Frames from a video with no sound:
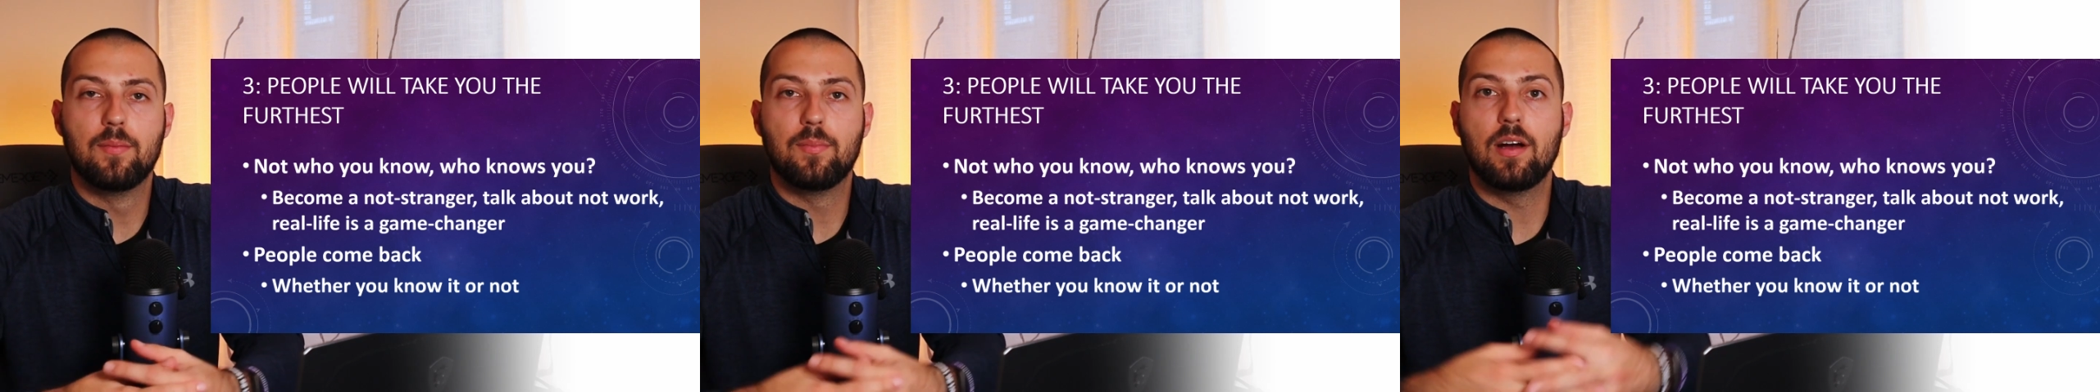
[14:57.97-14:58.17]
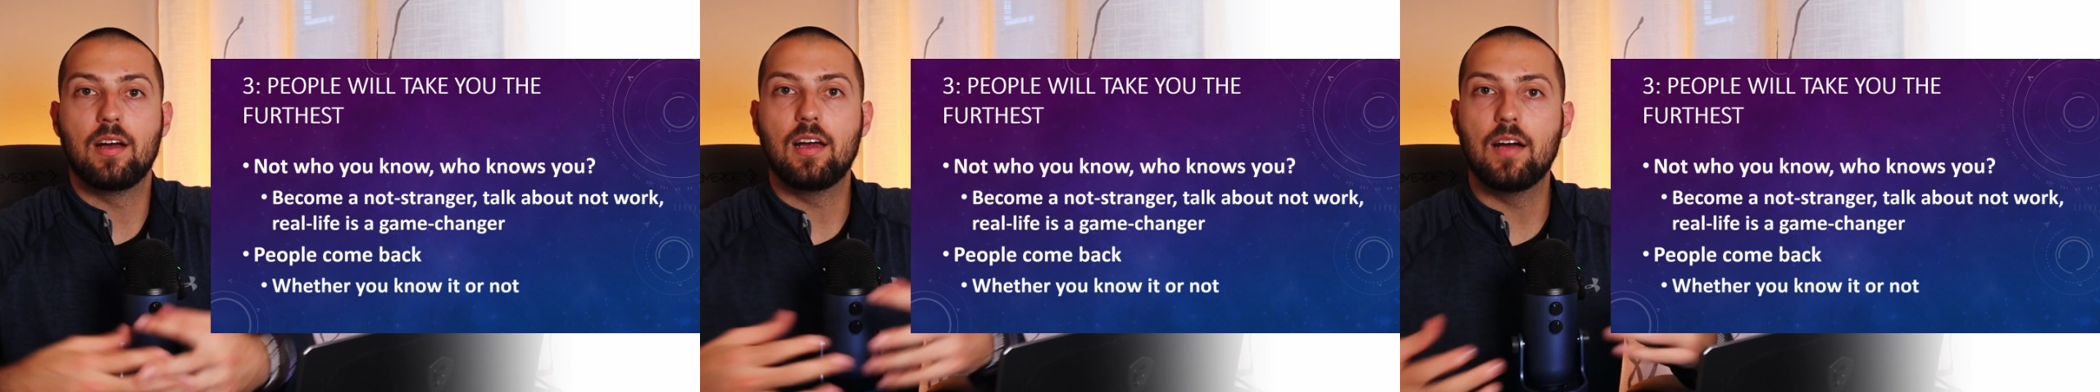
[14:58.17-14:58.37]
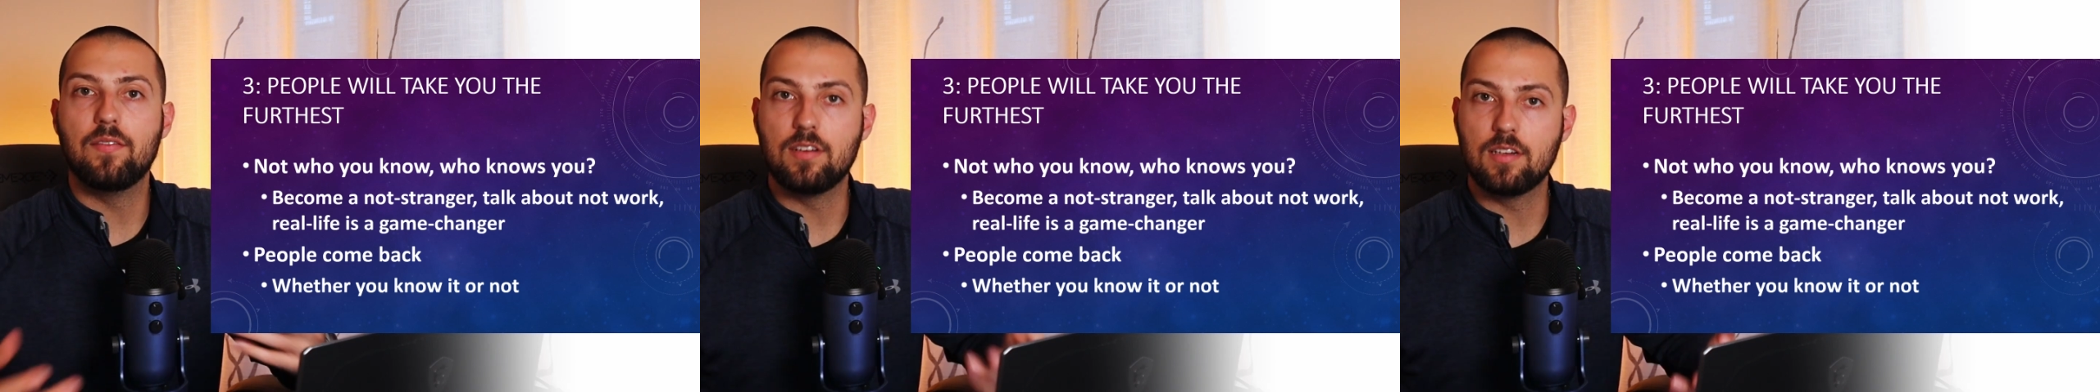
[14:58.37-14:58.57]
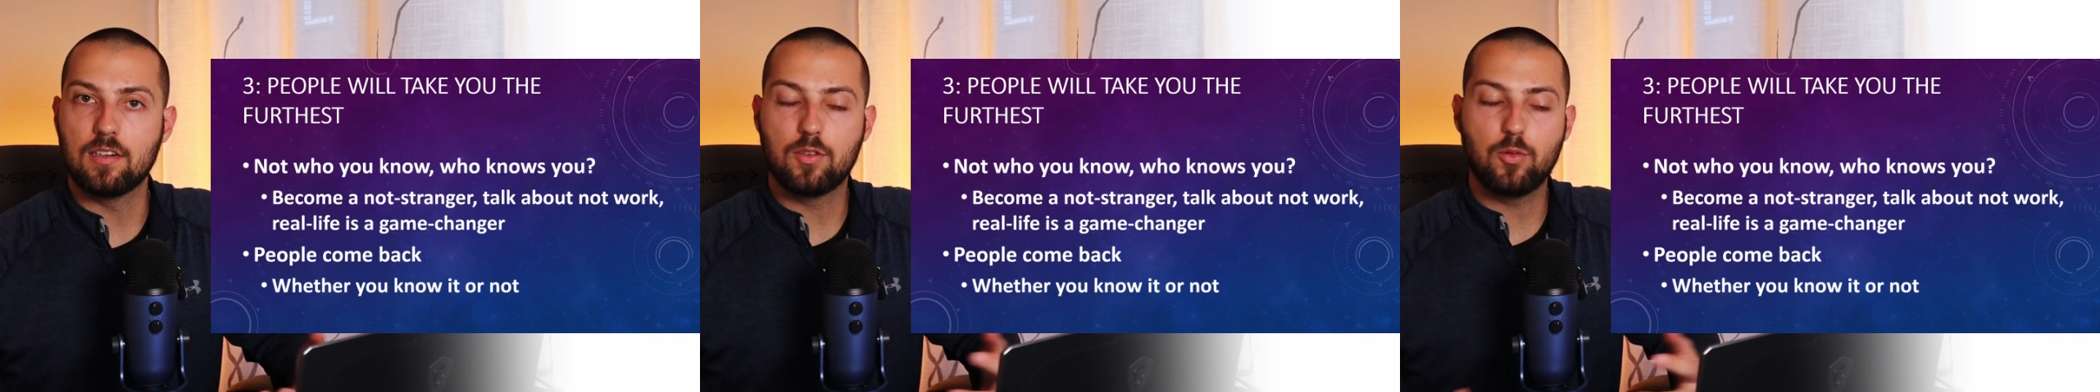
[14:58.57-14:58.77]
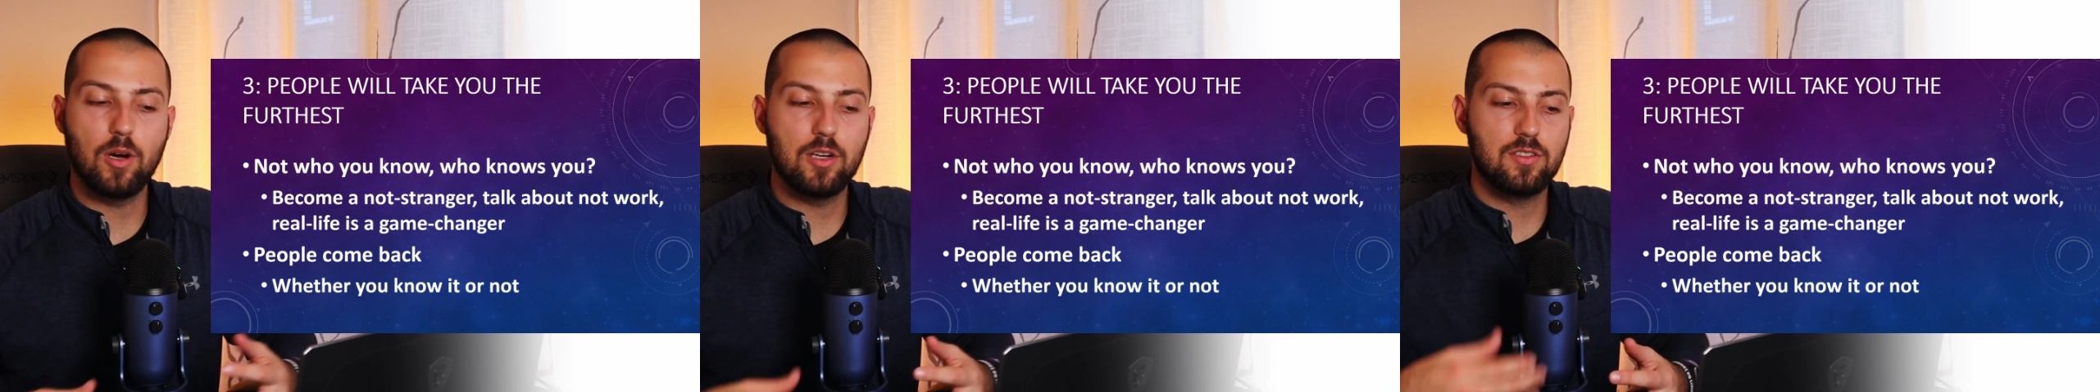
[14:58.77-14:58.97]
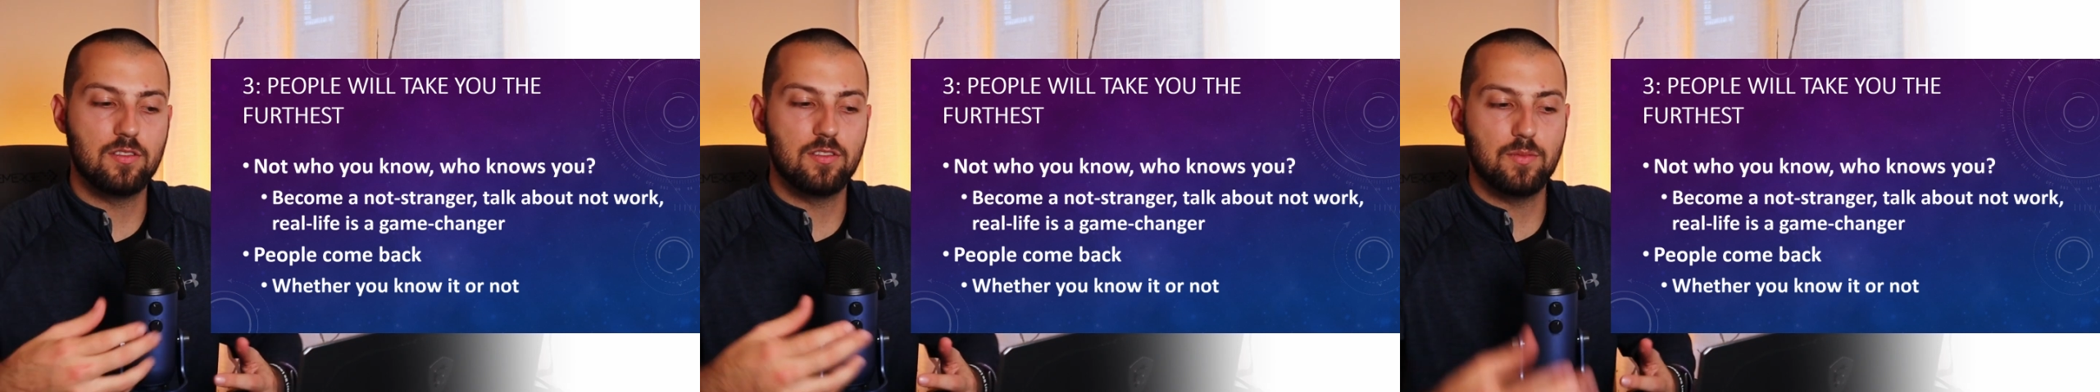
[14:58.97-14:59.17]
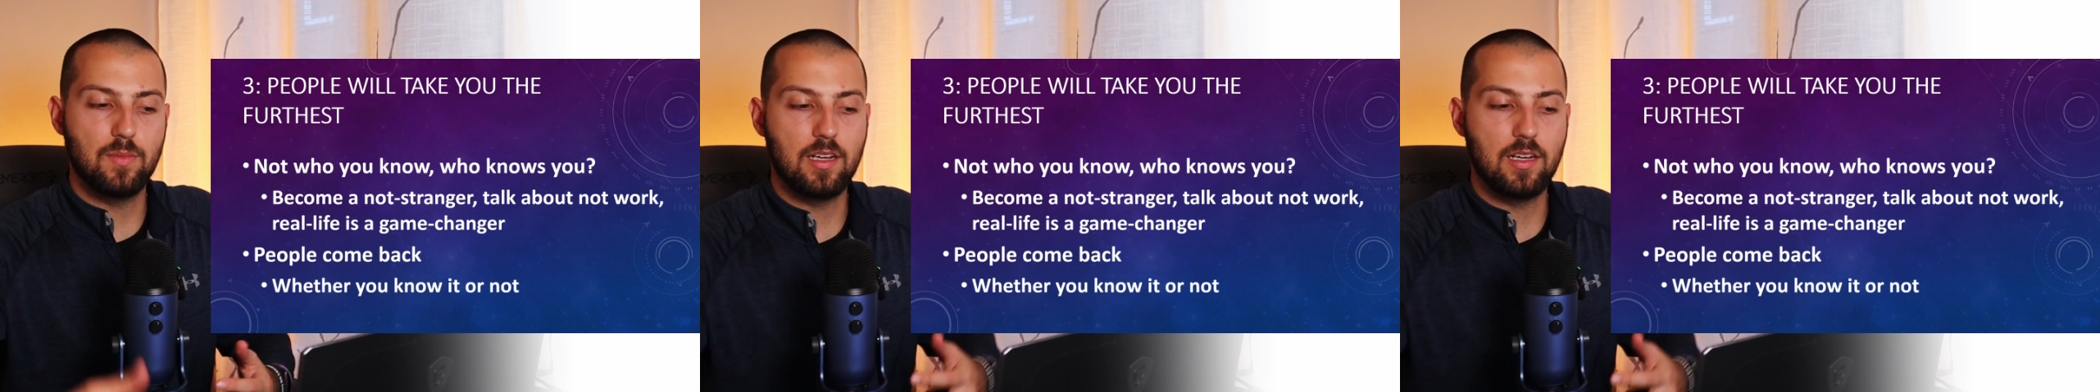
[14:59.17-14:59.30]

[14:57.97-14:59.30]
by having good questions and